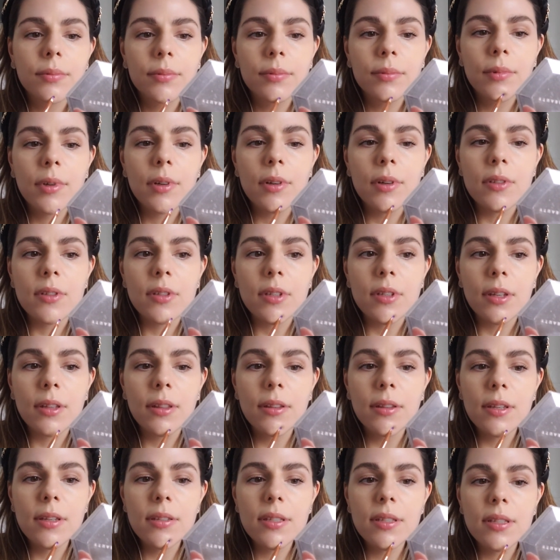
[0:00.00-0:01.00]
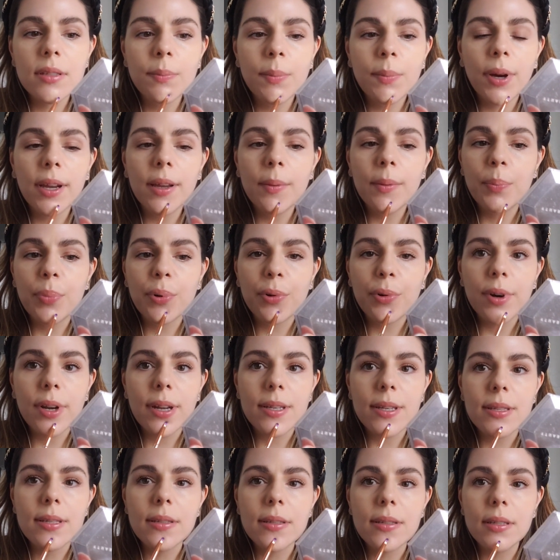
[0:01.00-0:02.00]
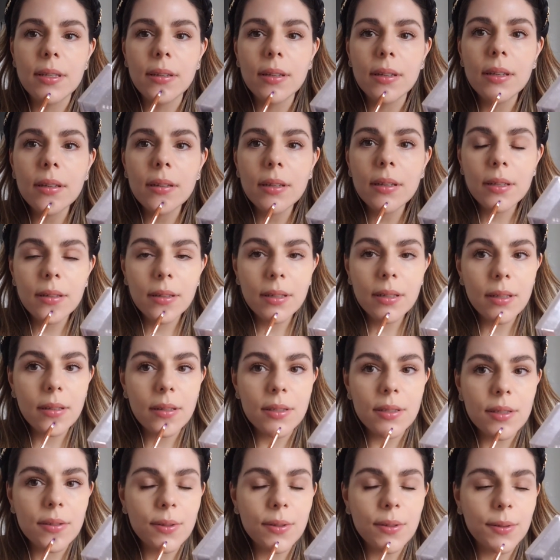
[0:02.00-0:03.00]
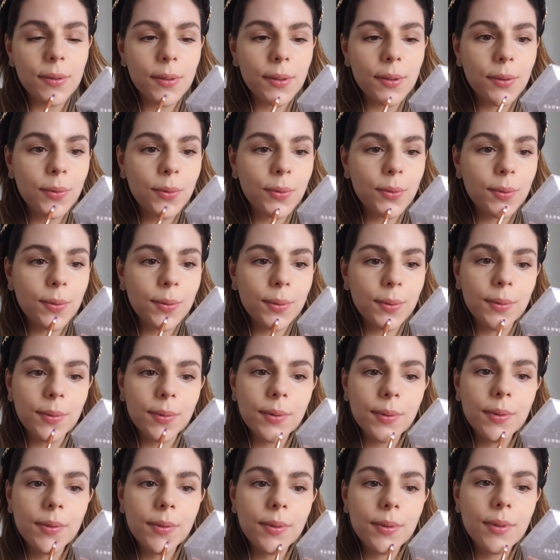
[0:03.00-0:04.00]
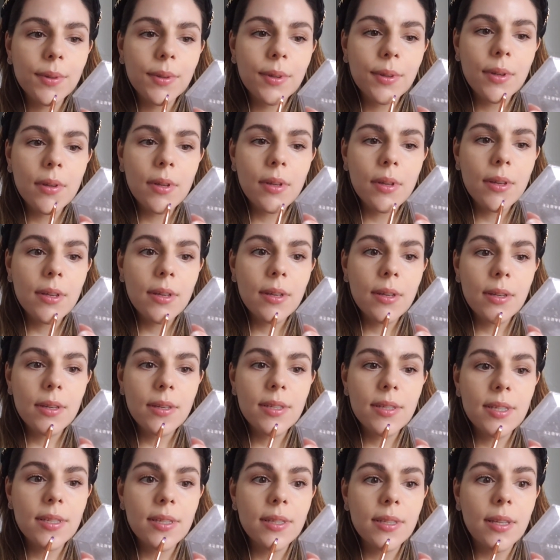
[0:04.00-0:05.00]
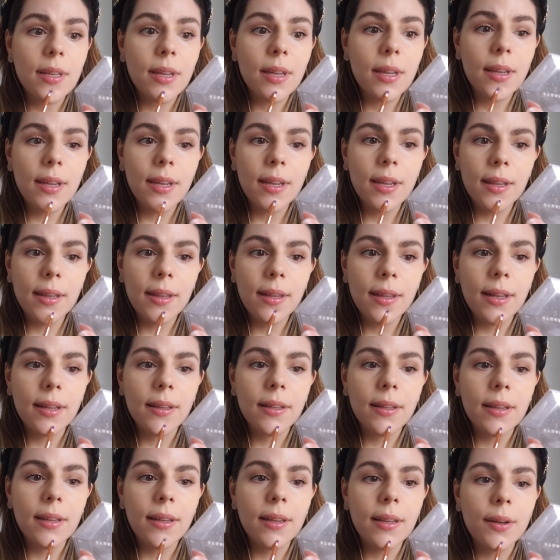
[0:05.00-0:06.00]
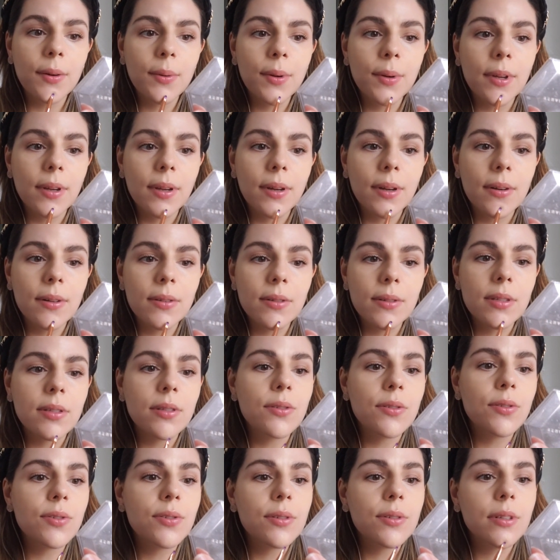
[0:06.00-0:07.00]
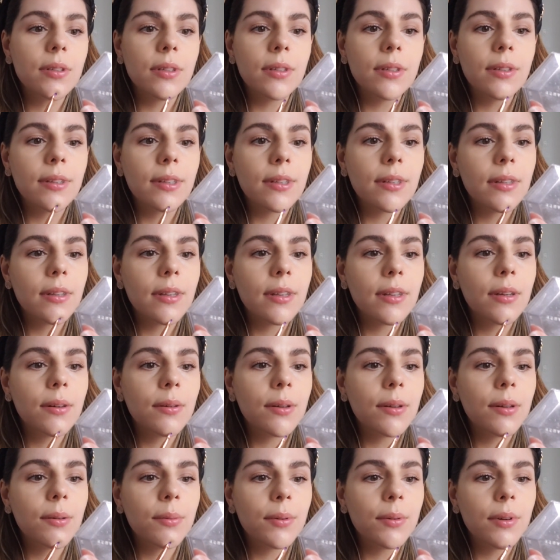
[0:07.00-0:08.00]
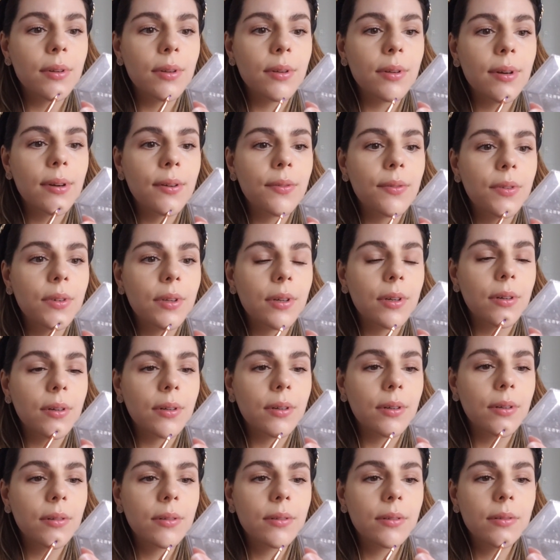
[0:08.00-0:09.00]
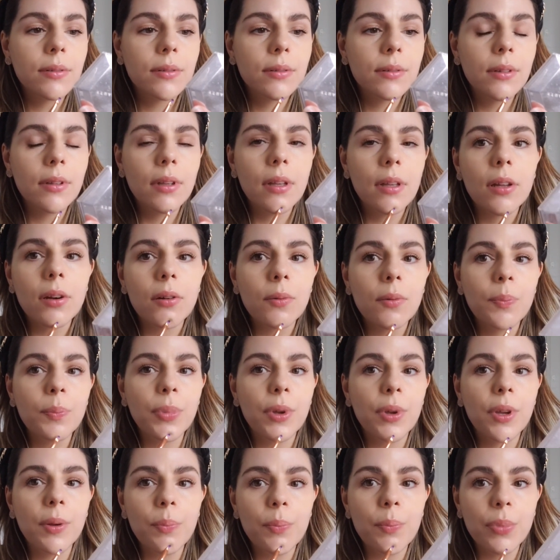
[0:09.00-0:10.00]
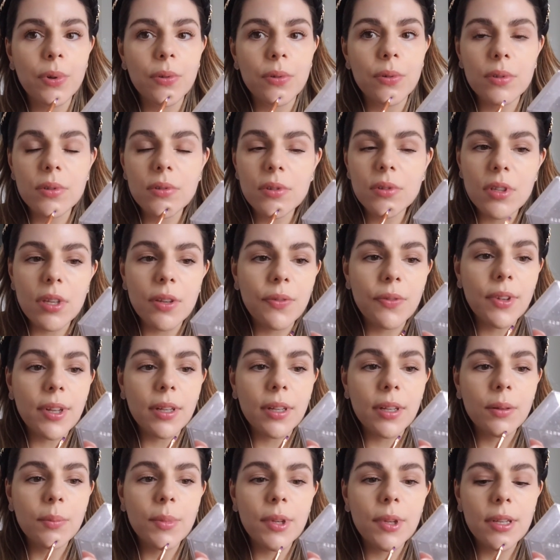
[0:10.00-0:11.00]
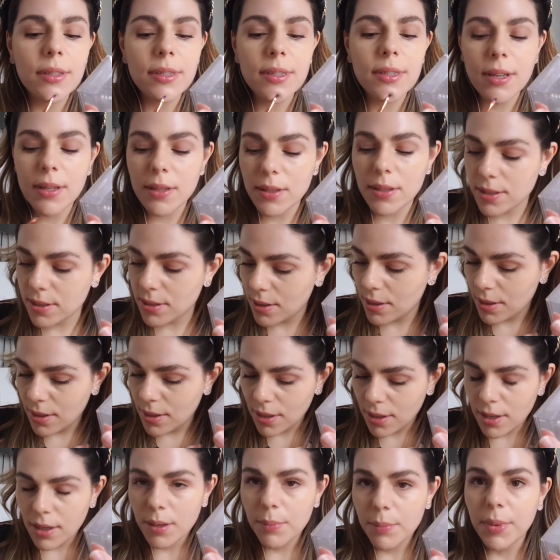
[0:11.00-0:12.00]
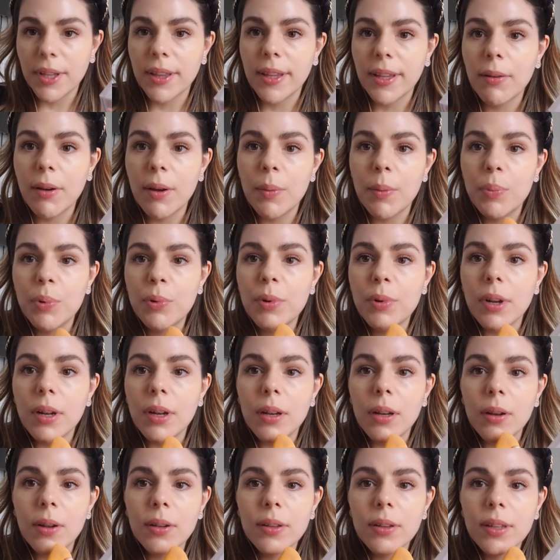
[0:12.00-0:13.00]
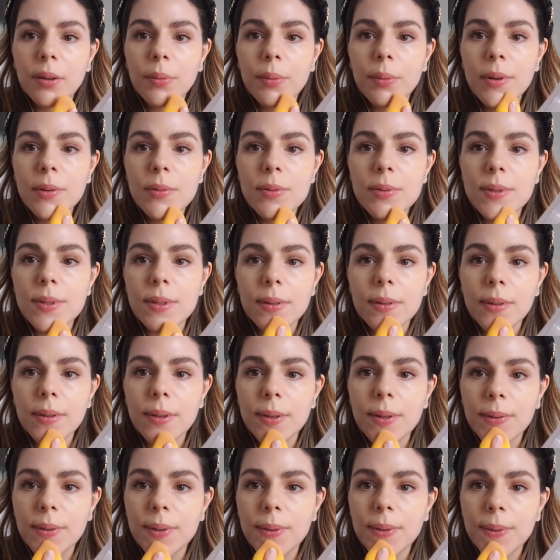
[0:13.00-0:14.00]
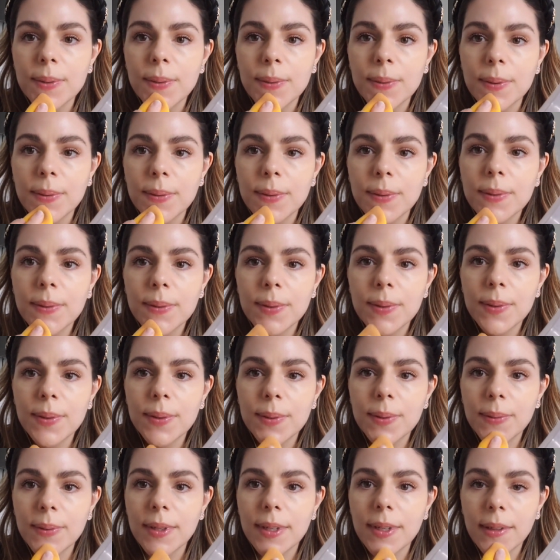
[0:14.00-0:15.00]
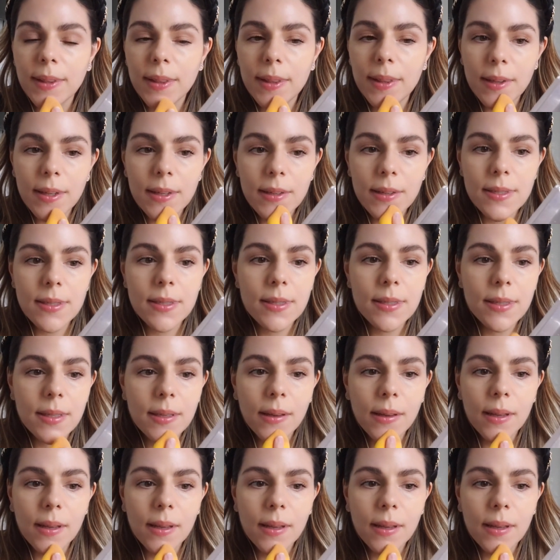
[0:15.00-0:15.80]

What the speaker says: because like this, by pressing, is going to stay in that area and concentrate in that area where you have the little pimples, if that makes sense. But now I put a lot around, so I'm going to do like this